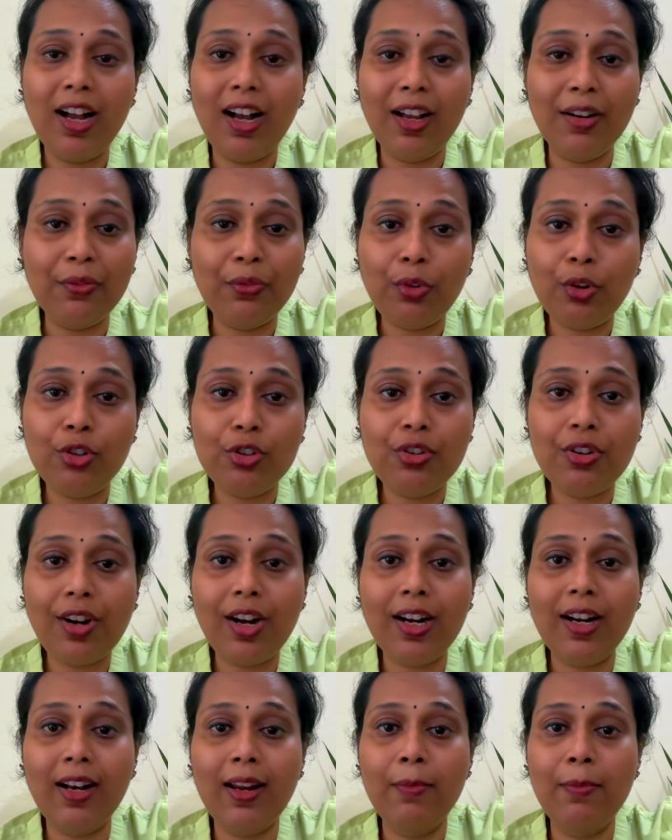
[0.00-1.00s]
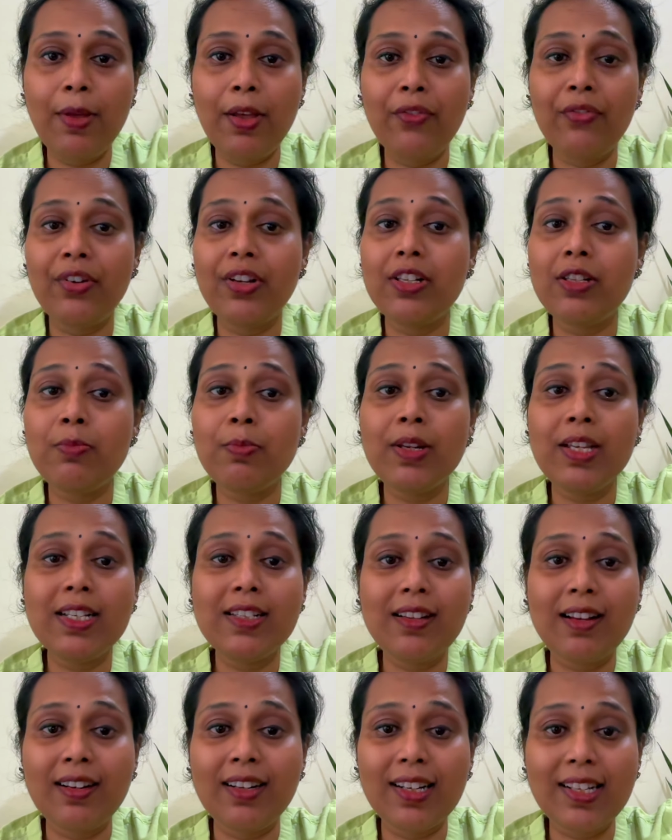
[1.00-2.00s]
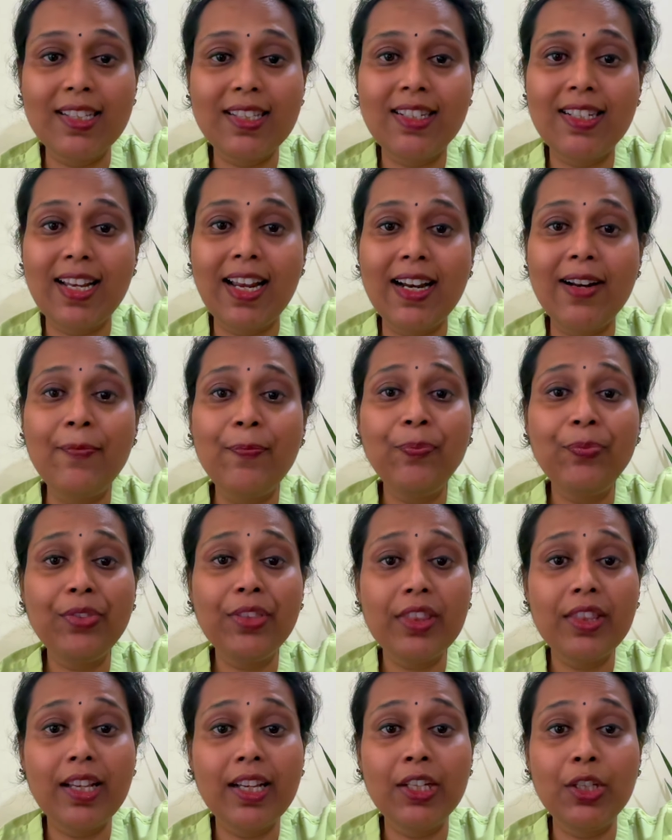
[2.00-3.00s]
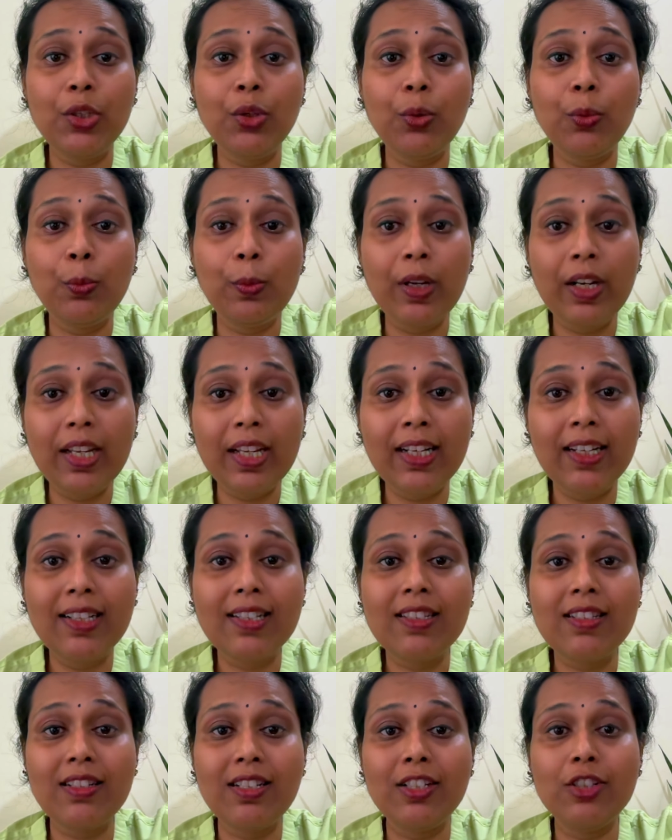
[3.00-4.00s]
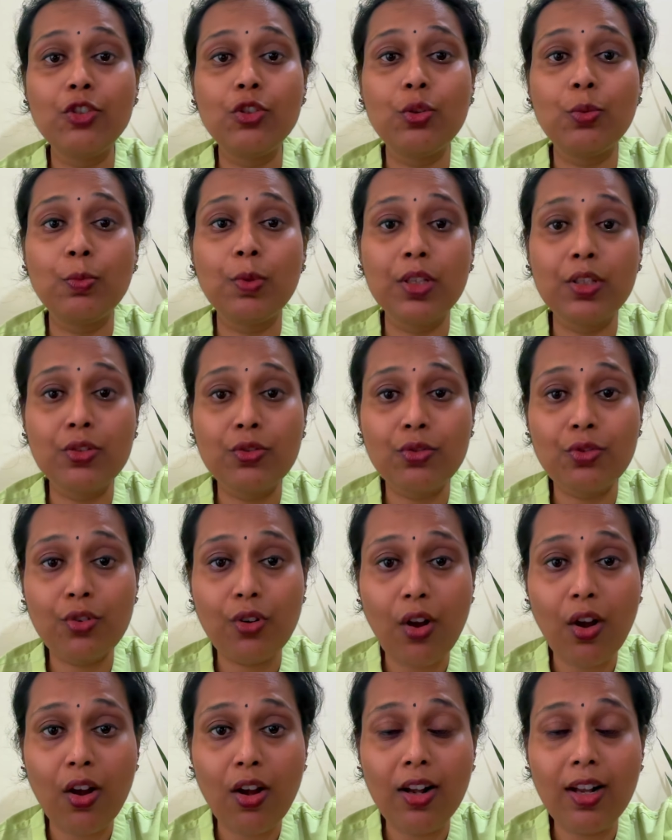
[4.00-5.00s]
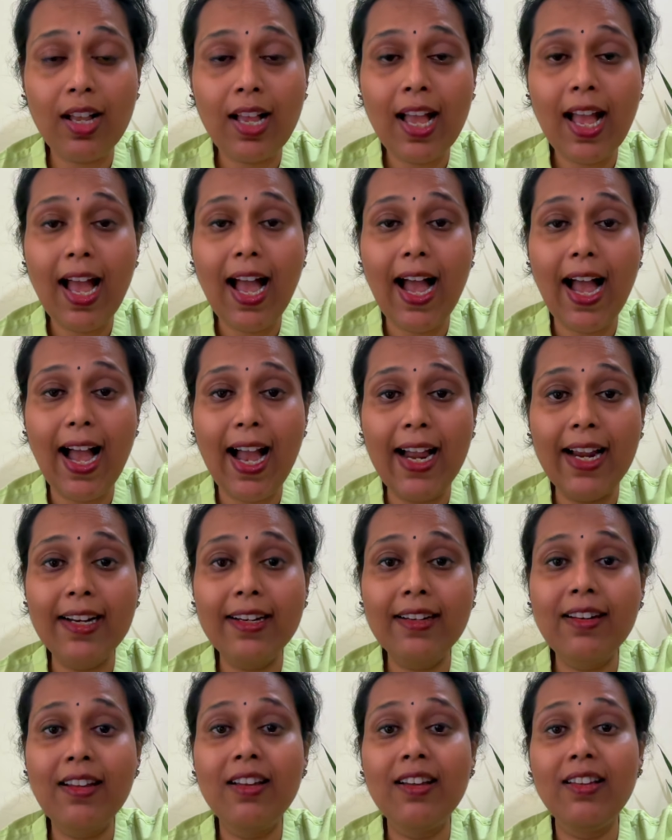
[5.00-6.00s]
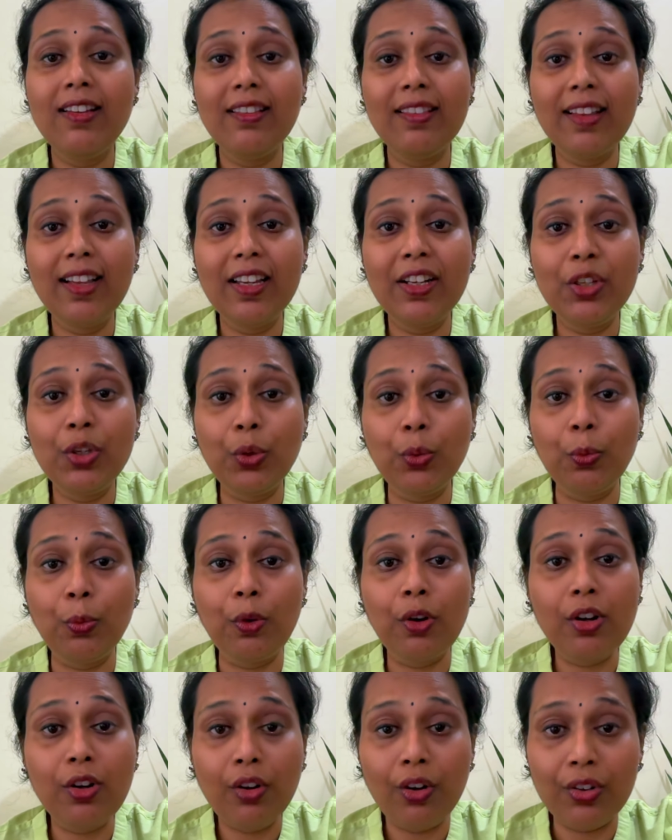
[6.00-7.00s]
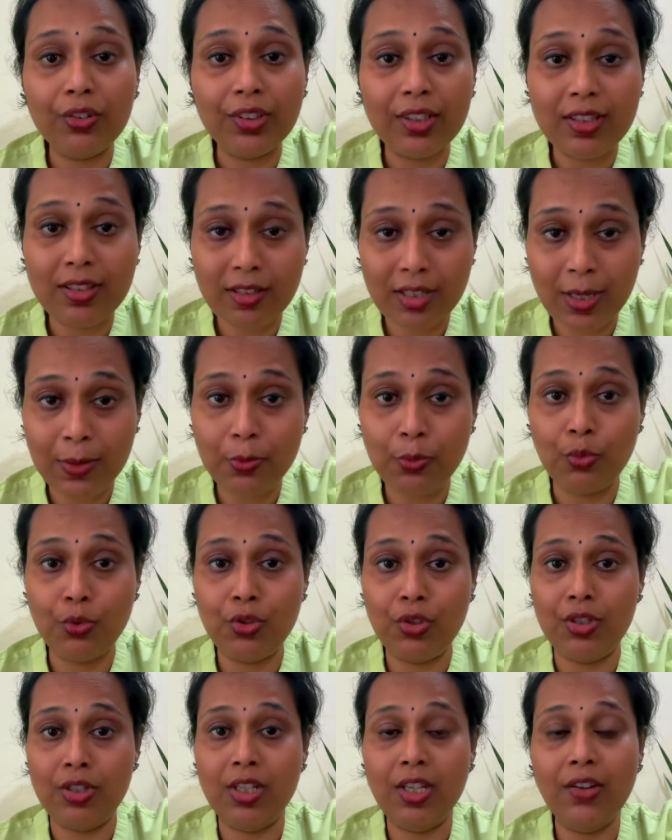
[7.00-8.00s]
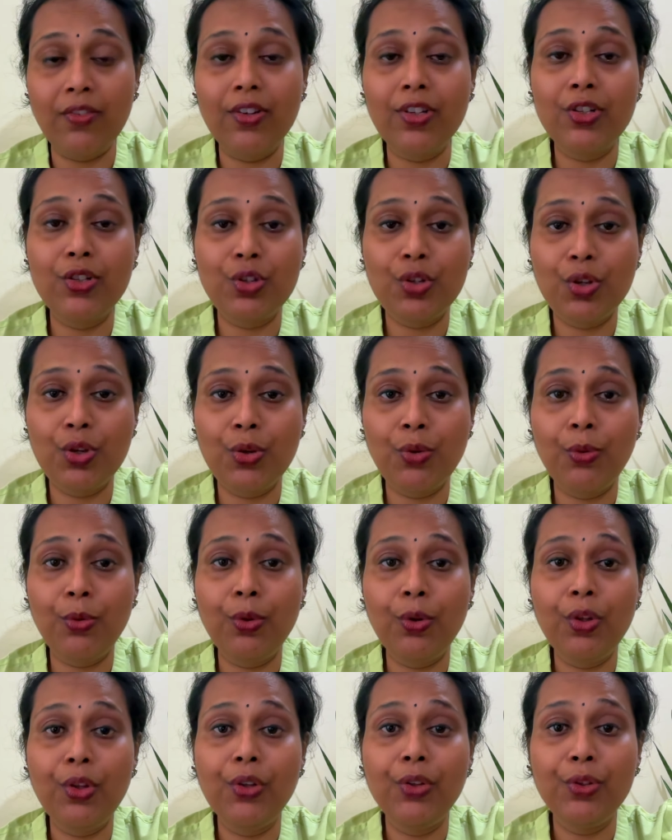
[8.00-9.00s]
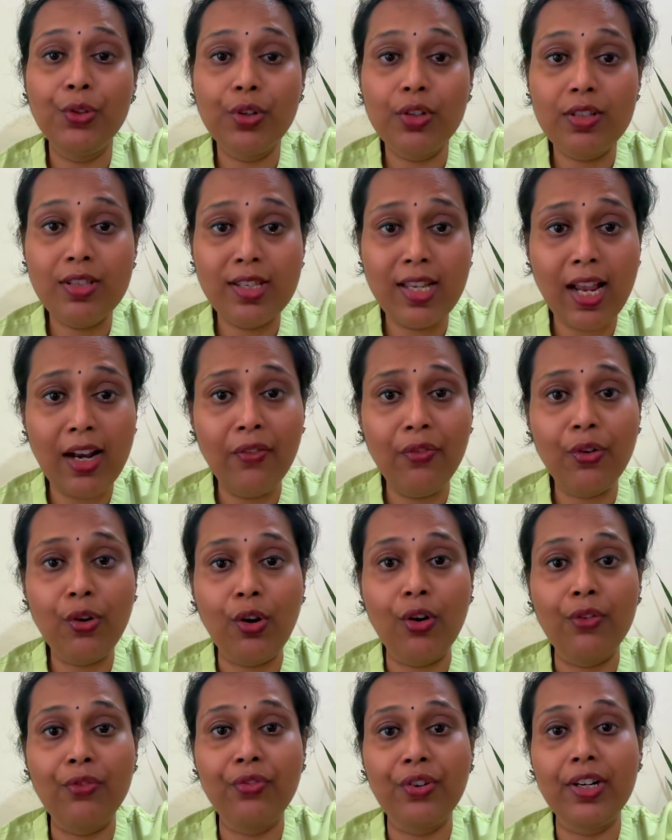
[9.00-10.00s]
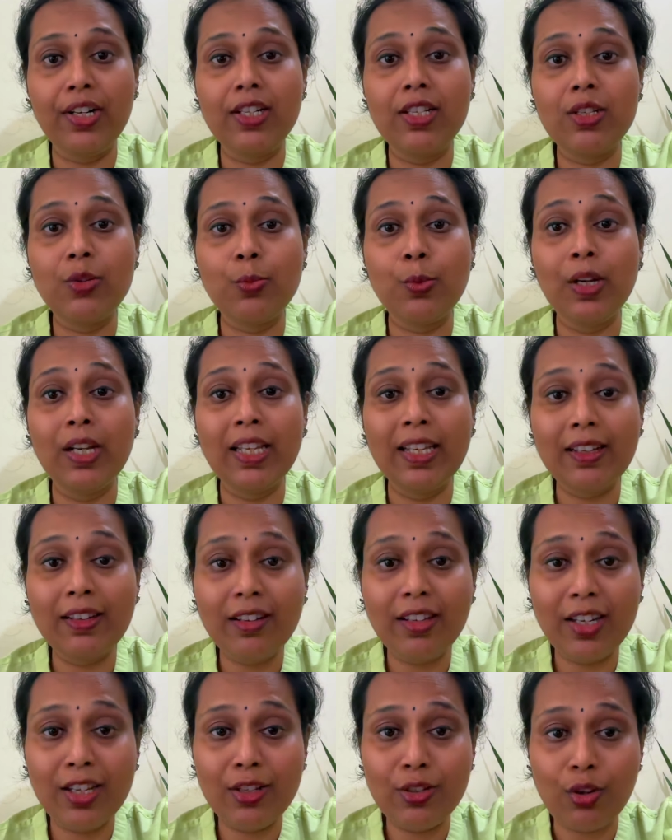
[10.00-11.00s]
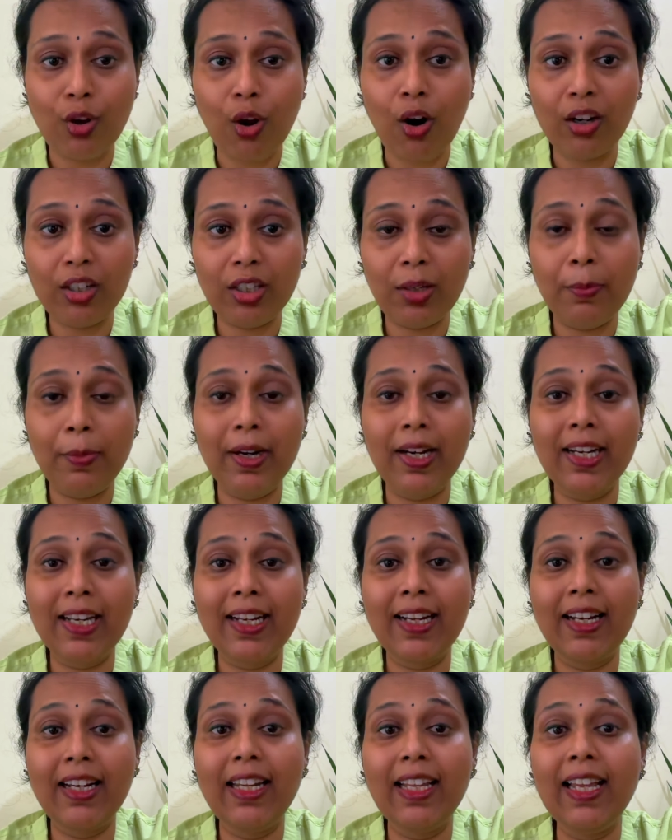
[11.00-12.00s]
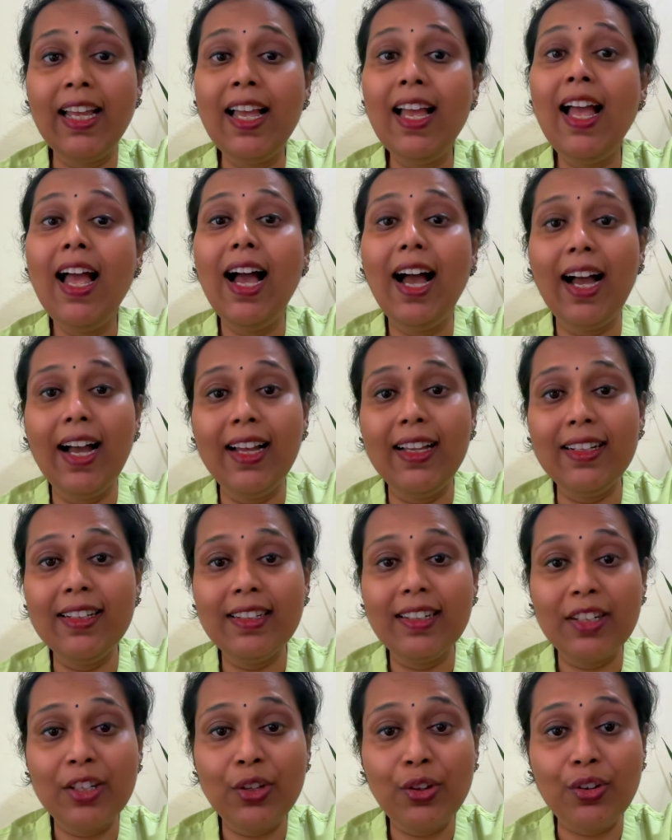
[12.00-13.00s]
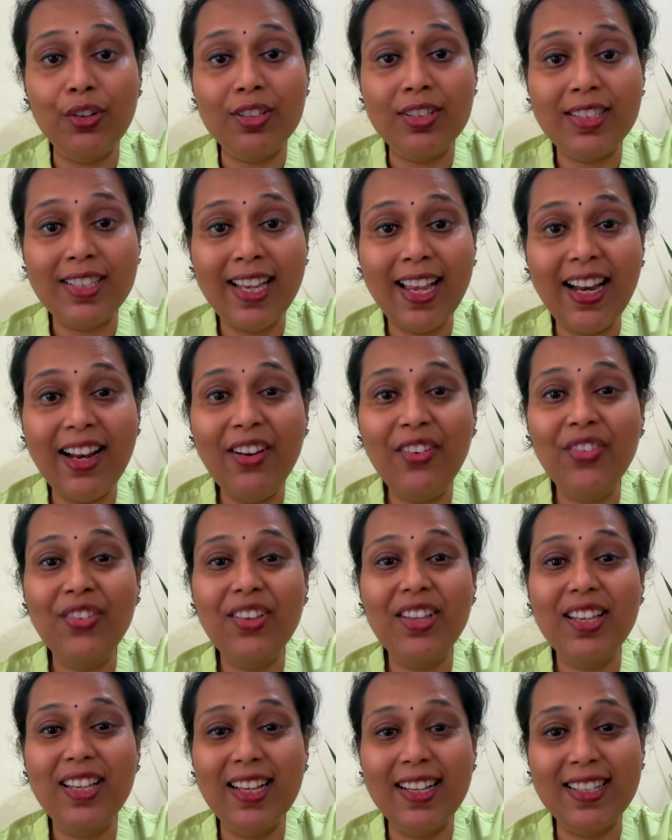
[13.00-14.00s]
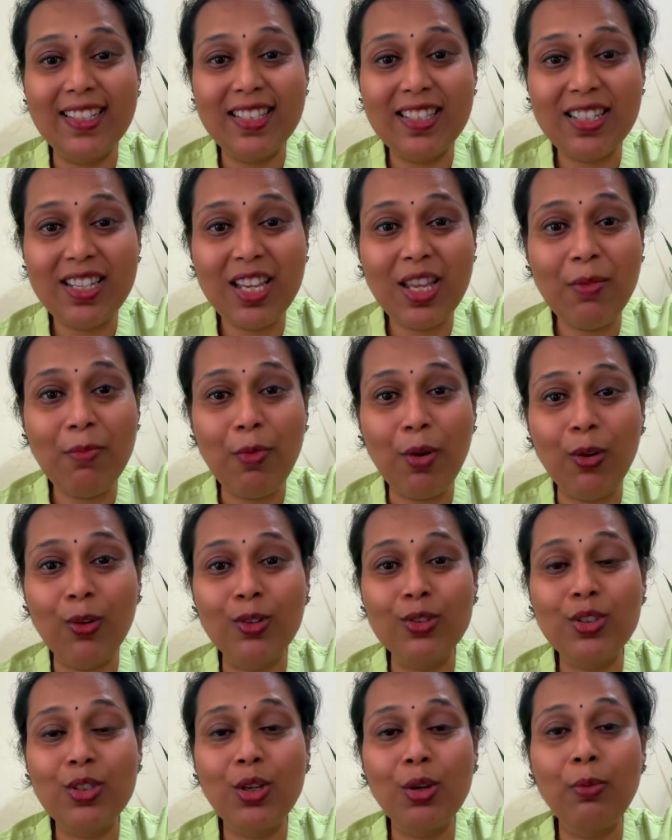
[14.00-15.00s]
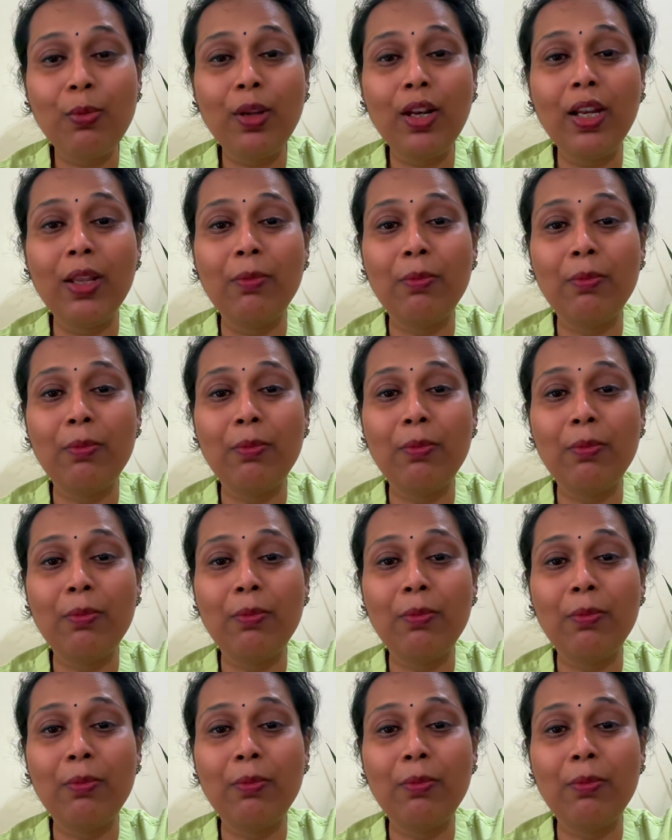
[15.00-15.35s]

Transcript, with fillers: Unfortunately, my friends, please understand that your willingness needs to be strong and then you work on the steps which is given to you your self confidence will increase automatically and your self esteem also will